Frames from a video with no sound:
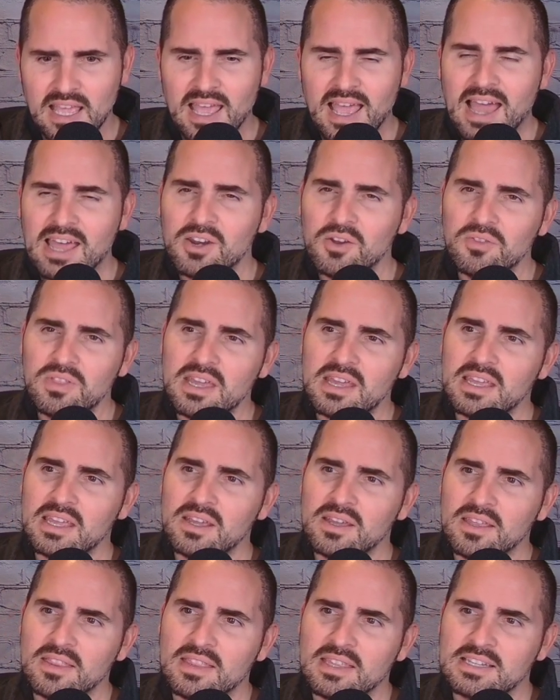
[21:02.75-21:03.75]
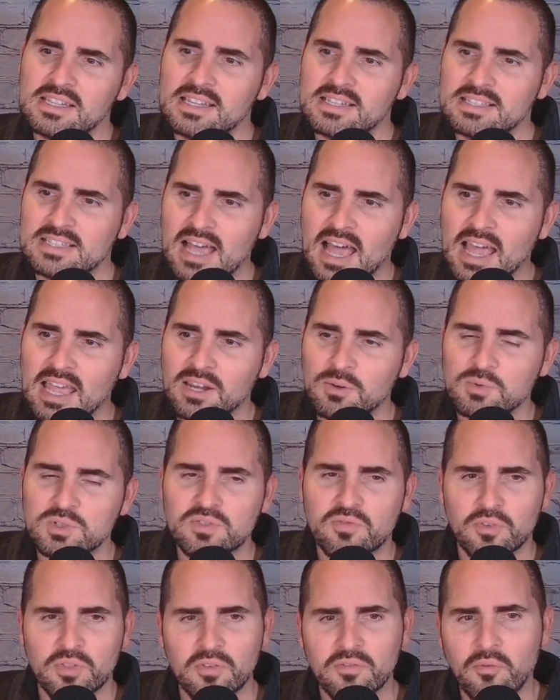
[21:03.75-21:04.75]
I know that the design was
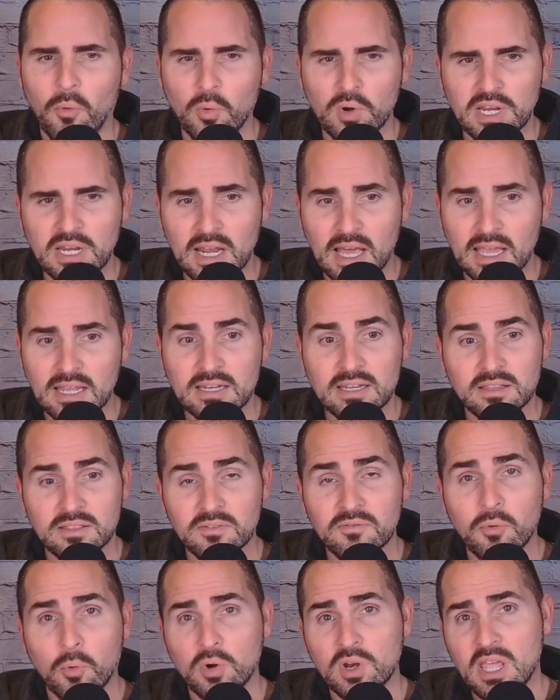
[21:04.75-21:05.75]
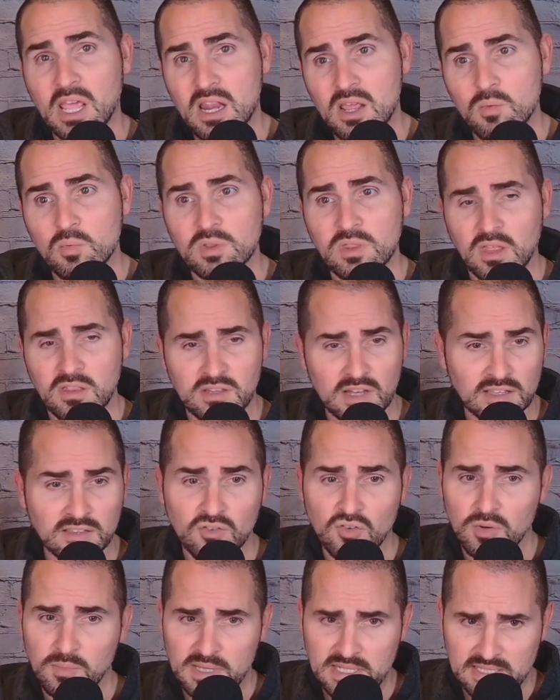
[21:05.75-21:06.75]
for the 4090 and the 4080 when they thought they were
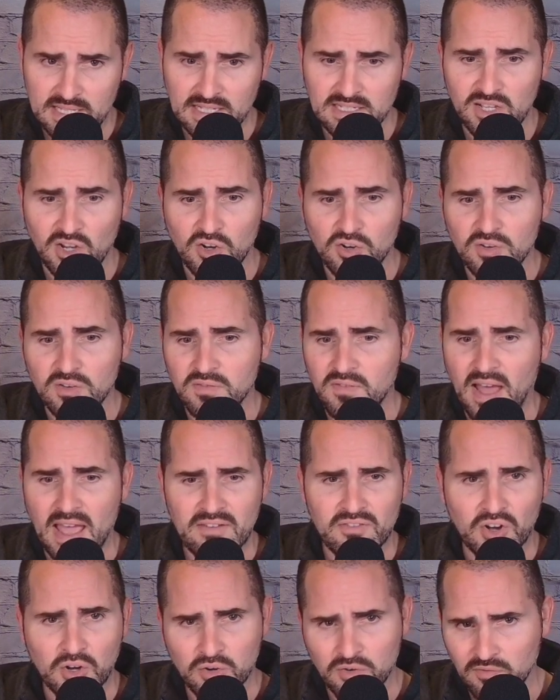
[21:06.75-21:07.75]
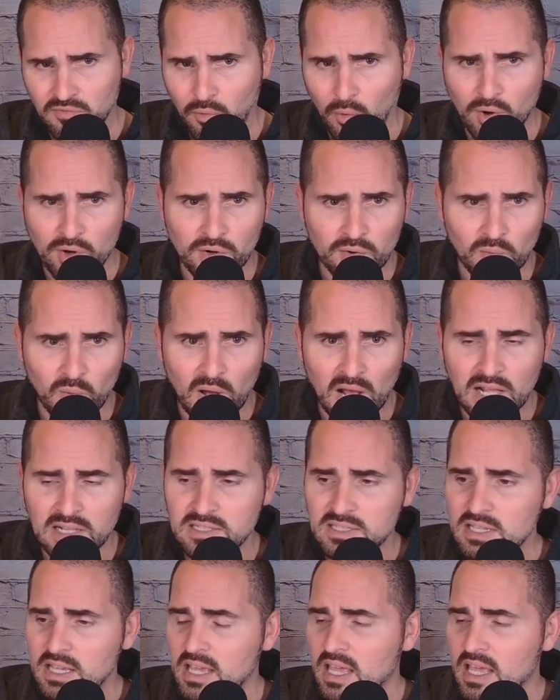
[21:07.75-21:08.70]
going to be 600 and 500 and 400 watts.